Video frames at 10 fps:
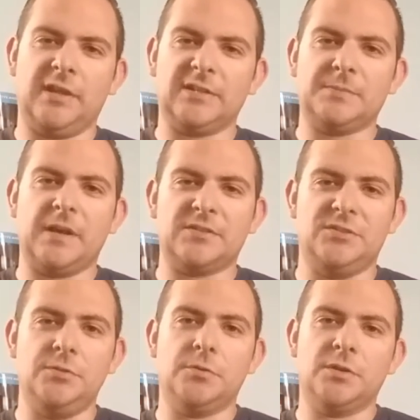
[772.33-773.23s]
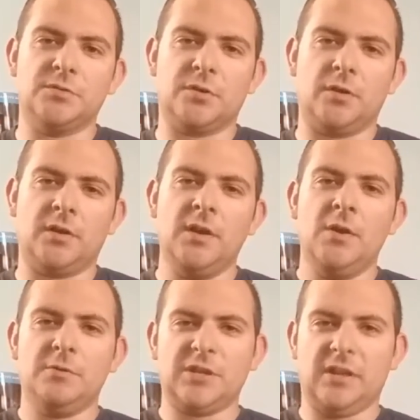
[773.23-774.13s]
Xbox Duke controller,
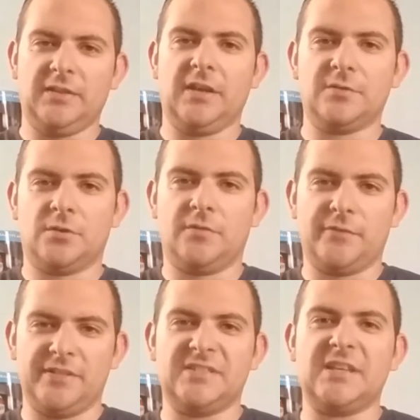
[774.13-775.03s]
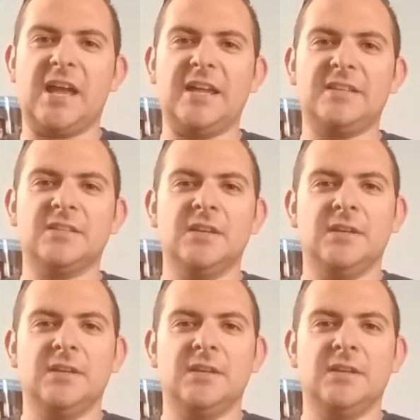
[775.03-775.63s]
which I like that controller for its size.